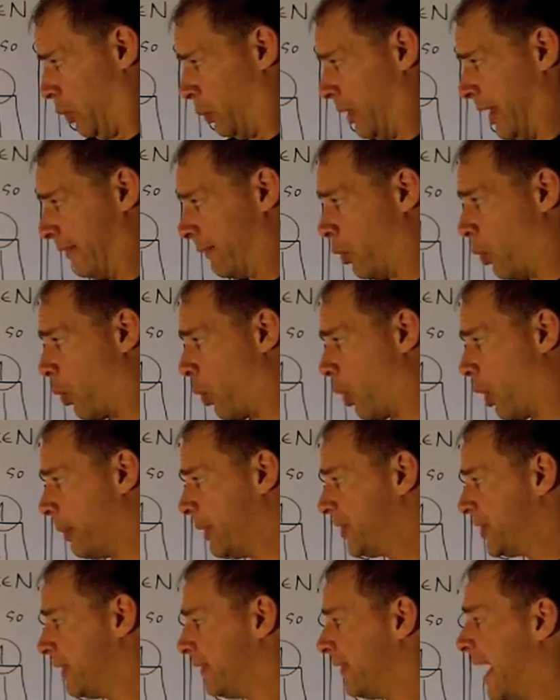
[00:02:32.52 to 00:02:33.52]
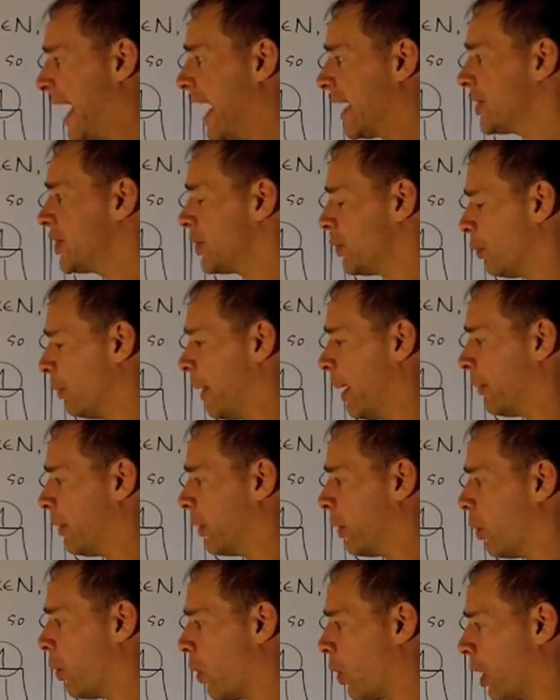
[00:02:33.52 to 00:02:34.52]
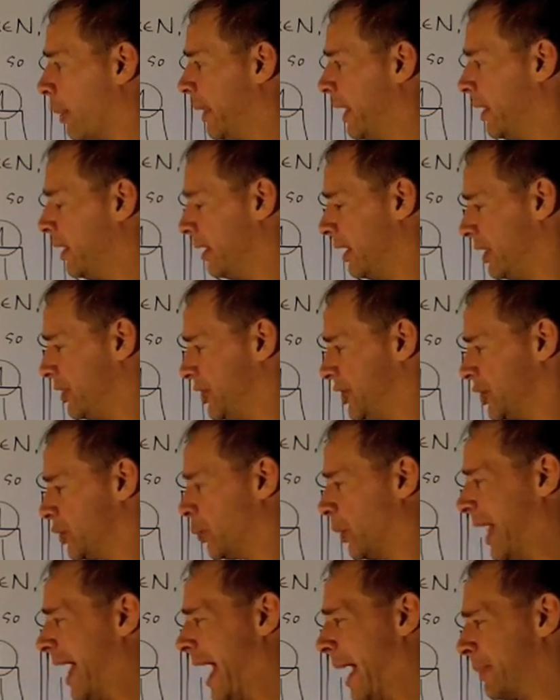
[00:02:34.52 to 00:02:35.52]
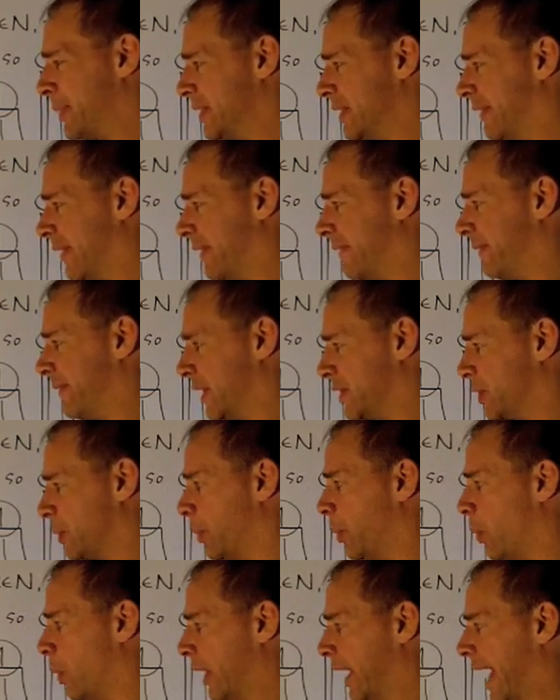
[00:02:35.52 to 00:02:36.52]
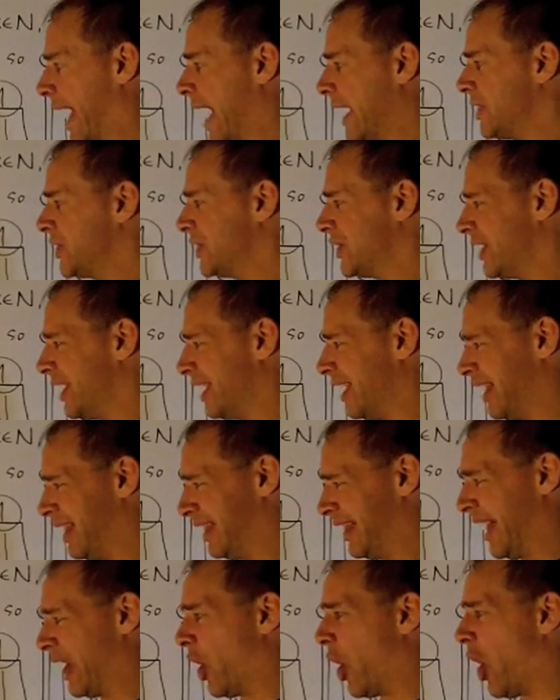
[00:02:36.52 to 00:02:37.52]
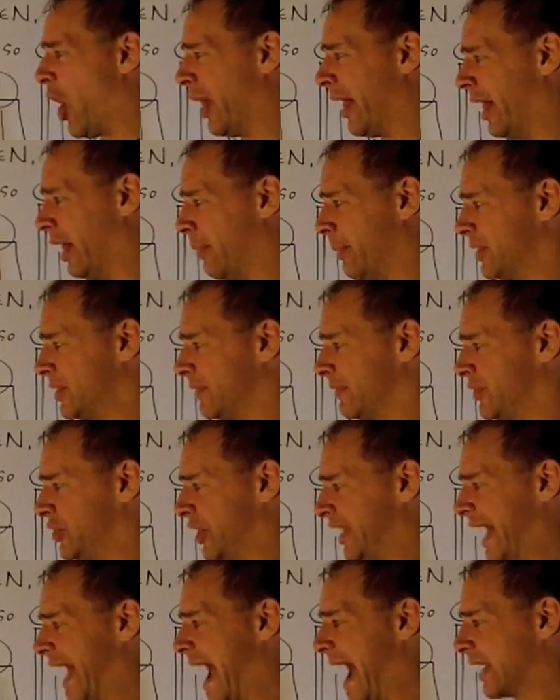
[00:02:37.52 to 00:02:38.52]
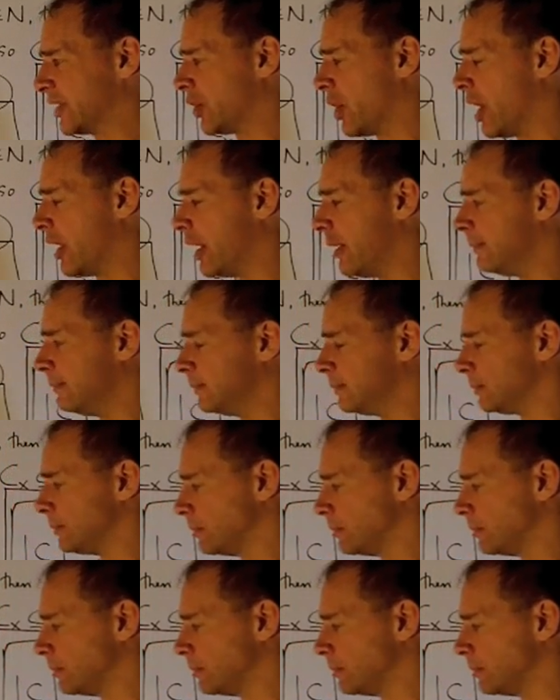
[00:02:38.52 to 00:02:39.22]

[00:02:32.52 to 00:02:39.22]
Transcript: We have orbits of x. Remember, the orbit is just what happens if I fix a point x, let all elements of g act on it.